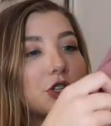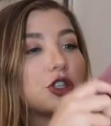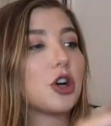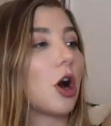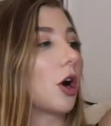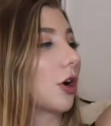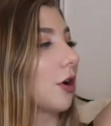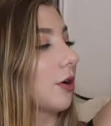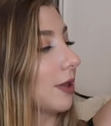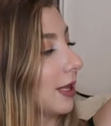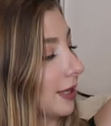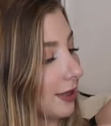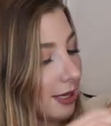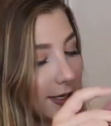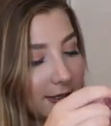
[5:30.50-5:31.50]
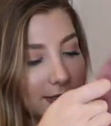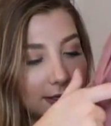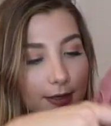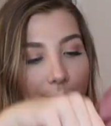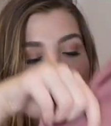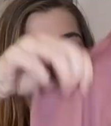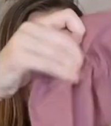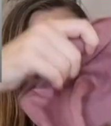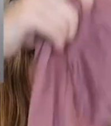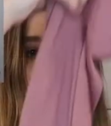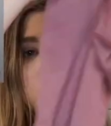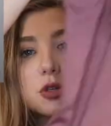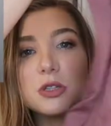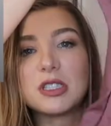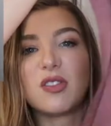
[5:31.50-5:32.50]
a jogger like this.
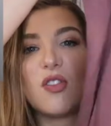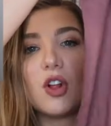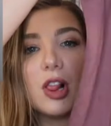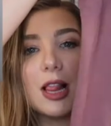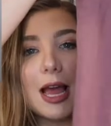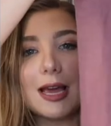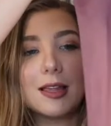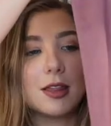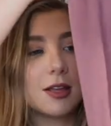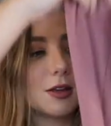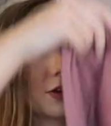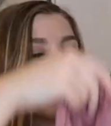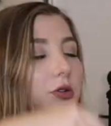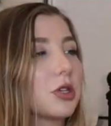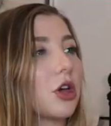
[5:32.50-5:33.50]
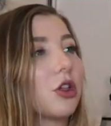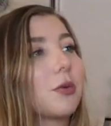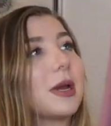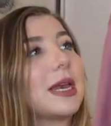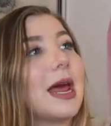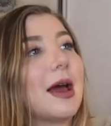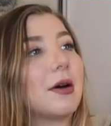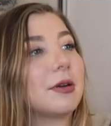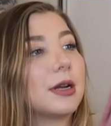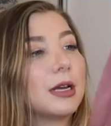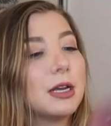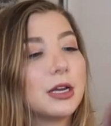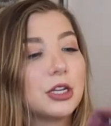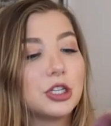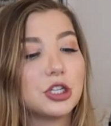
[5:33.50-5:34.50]
So it's full length, goes all the way down
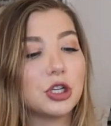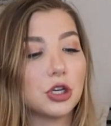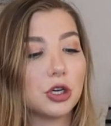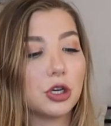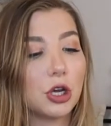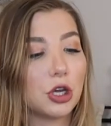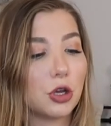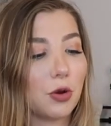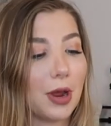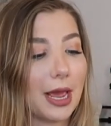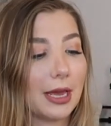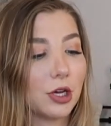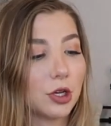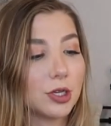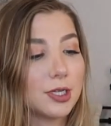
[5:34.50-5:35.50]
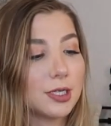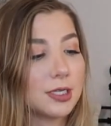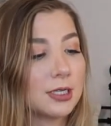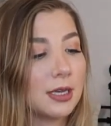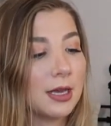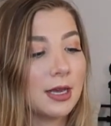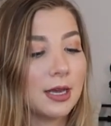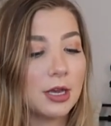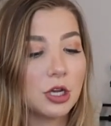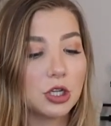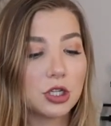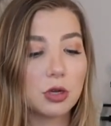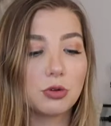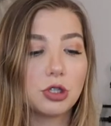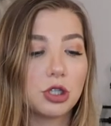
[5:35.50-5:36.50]
to your ankles.
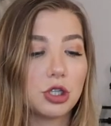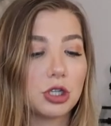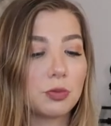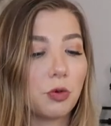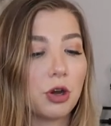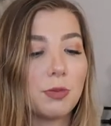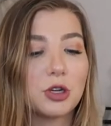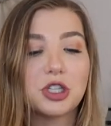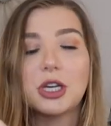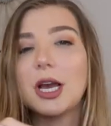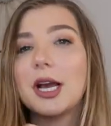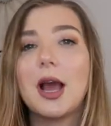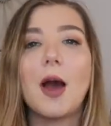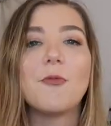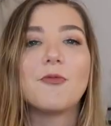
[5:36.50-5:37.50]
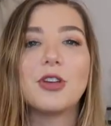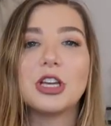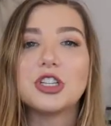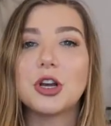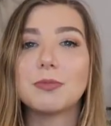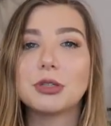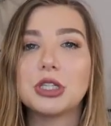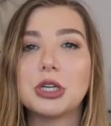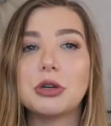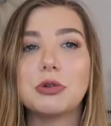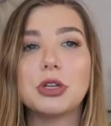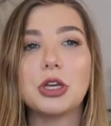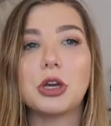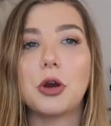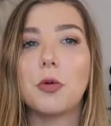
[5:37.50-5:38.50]
So it's just pretty much like a comfy
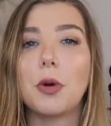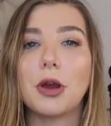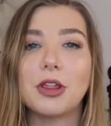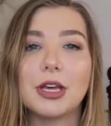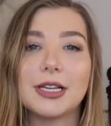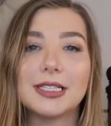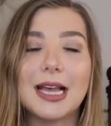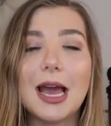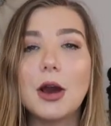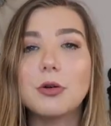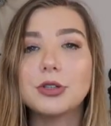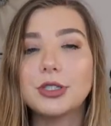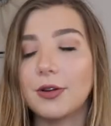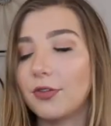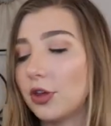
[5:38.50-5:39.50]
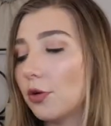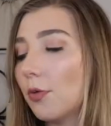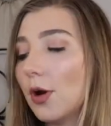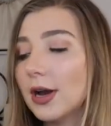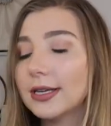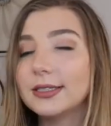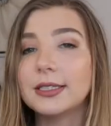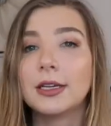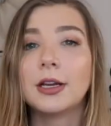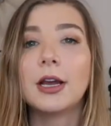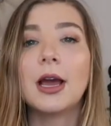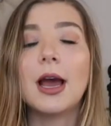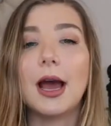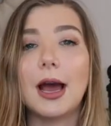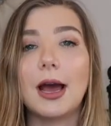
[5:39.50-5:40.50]
jumpsuit. You can wear this out if you want.
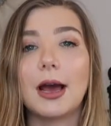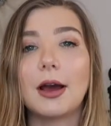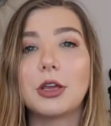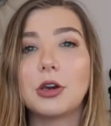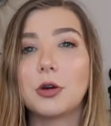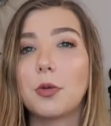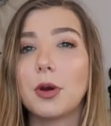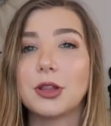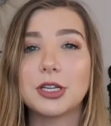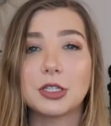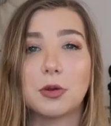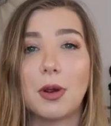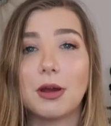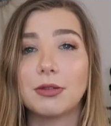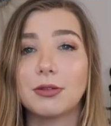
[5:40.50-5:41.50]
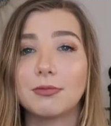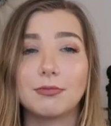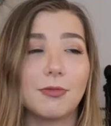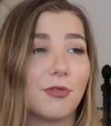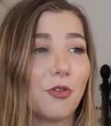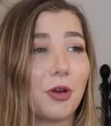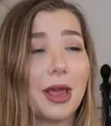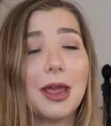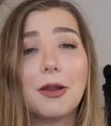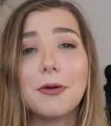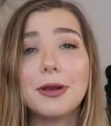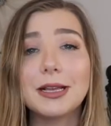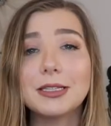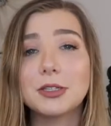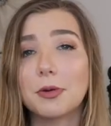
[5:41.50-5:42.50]
Uh, you can wear this around for
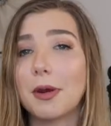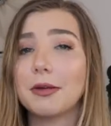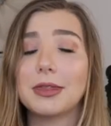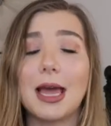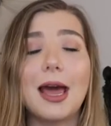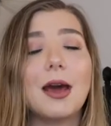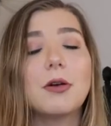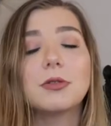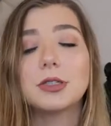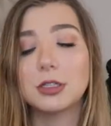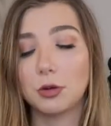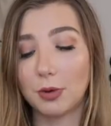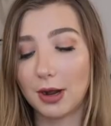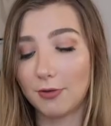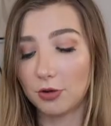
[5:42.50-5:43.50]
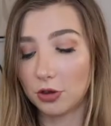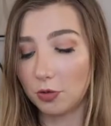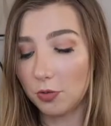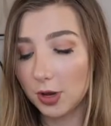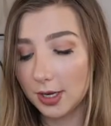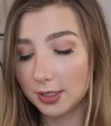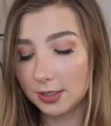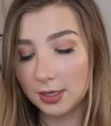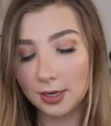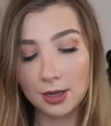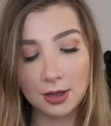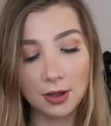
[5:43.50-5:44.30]
errands, around the house, whatever you want.